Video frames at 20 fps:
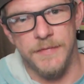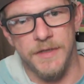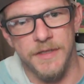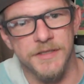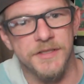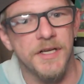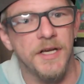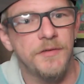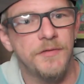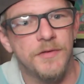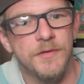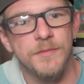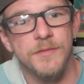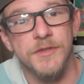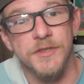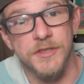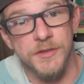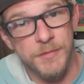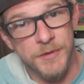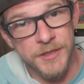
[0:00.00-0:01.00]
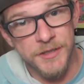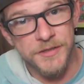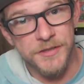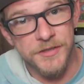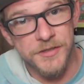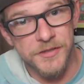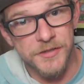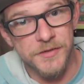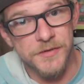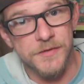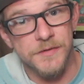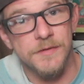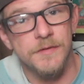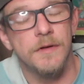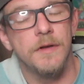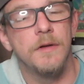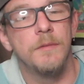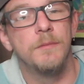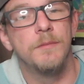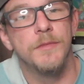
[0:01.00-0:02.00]
Aside from the splits,
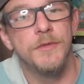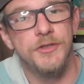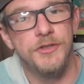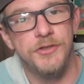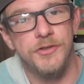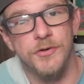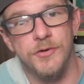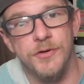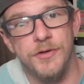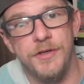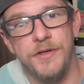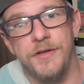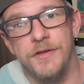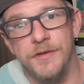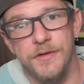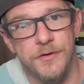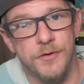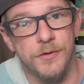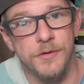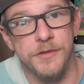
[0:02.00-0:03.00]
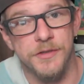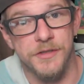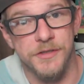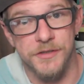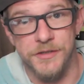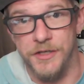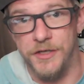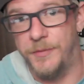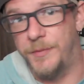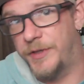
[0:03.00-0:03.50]
majority of the course is going to